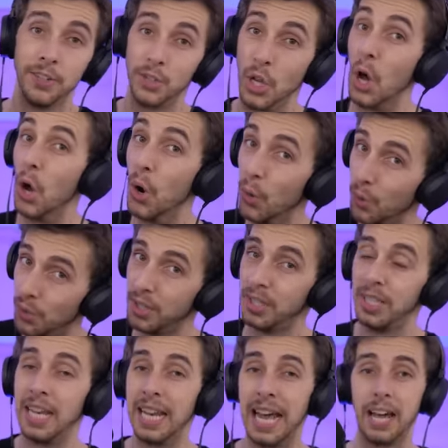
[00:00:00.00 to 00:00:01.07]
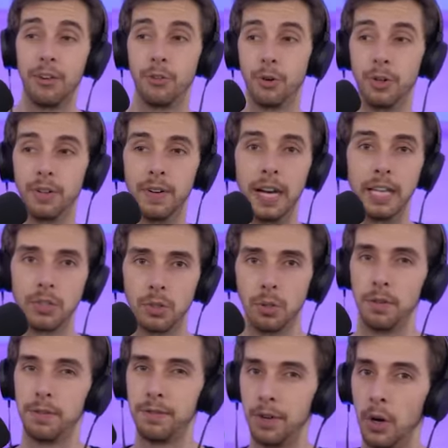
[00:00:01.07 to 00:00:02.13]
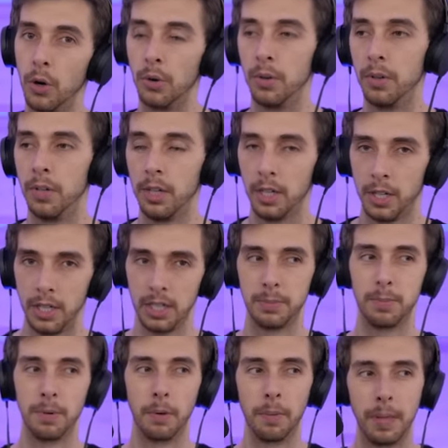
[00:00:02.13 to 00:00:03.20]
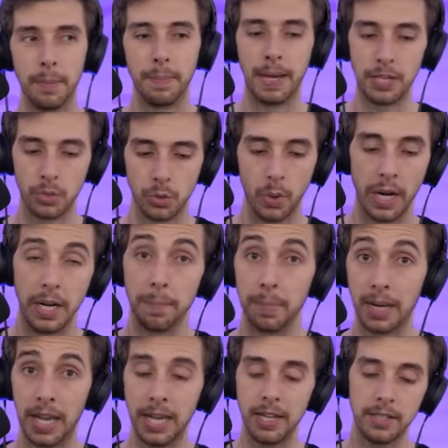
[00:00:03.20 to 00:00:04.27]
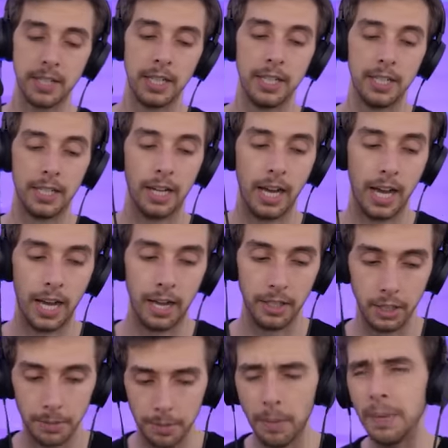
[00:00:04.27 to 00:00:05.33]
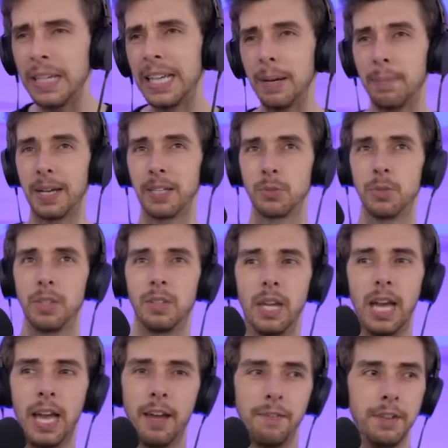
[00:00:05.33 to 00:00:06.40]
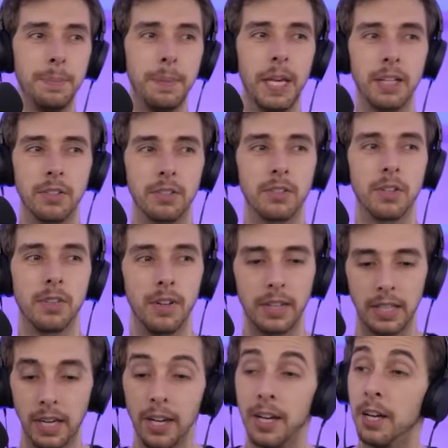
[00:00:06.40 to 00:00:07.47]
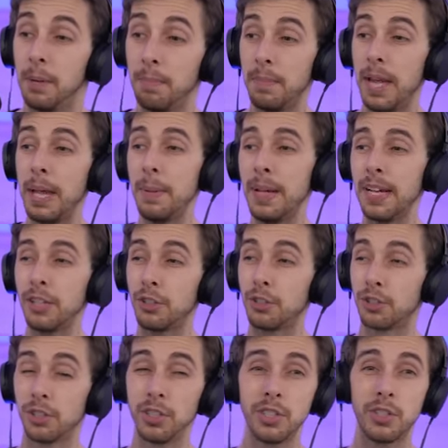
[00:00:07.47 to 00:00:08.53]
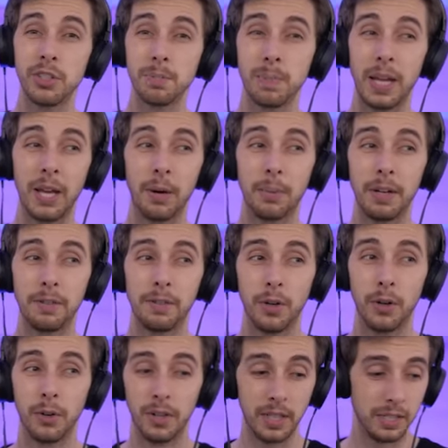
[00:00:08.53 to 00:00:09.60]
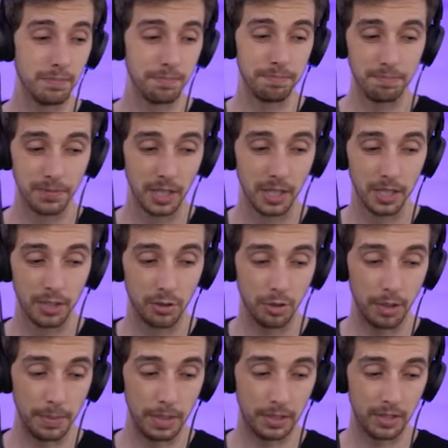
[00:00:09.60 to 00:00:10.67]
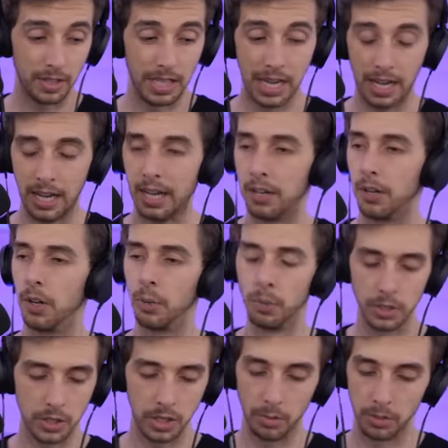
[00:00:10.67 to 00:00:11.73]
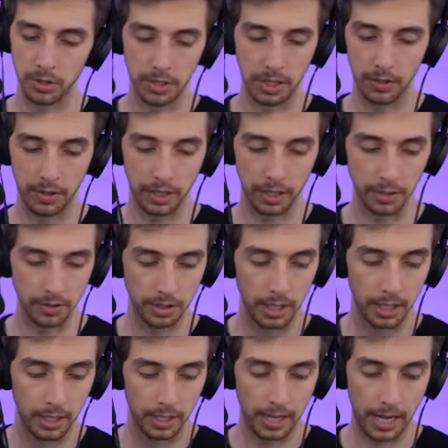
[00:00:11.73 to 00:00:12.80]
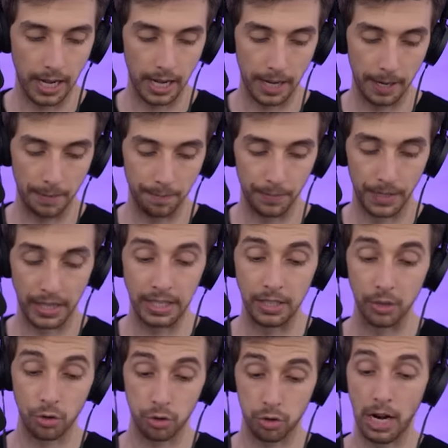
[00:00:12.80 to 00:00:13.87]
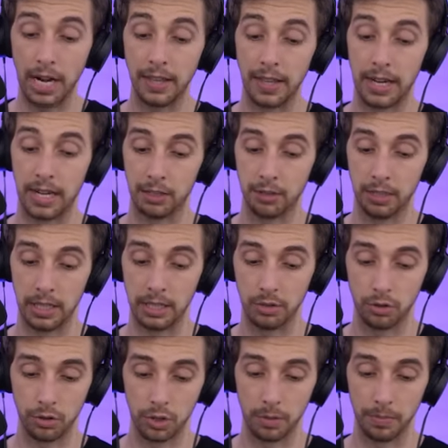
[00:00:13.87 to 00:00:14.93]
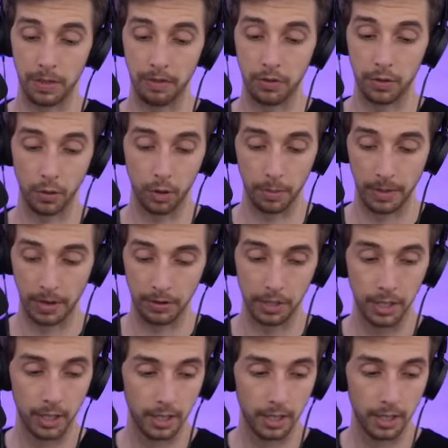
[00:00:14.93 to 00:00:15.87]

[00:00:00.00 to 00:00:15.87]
So you need an Android device, or a phone is probably the best way to play it. Uh, you can probably get past with uh, VPNs and stuff like that. Maybe I should just play it on my phone and then stream it to that. I don't know. We'll see. We'll see how that goes. Um, I need to try that, actually. That's just something I've thought about.